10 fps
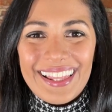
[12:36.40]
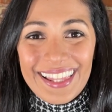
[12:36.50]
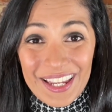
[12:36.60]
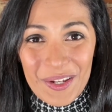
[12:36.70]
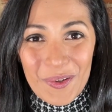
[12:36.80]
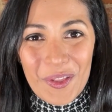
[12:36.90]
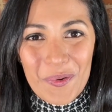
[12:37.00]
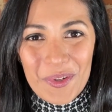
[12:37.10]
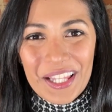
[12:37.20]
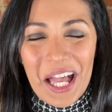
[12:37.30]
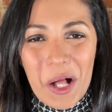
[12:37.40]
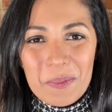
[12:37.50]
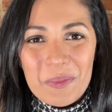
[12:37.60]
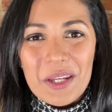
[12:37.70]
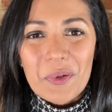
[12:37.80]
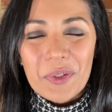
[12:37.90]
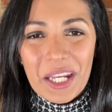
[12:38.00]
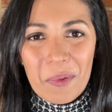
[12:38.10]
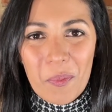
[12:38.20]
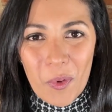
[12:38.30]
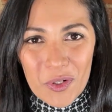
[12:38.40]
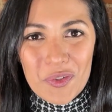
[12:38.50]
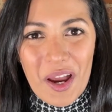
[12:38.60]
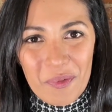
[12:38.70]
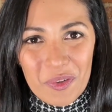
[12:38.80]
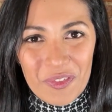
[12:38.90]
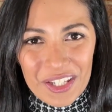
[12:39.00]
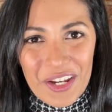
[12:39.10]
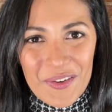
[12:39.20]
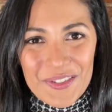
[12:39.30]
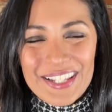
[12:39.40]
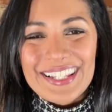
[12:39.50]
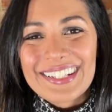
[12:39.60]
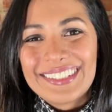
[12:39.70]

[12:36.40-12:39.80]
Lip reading: Thank you, that really helps me create more travel videos.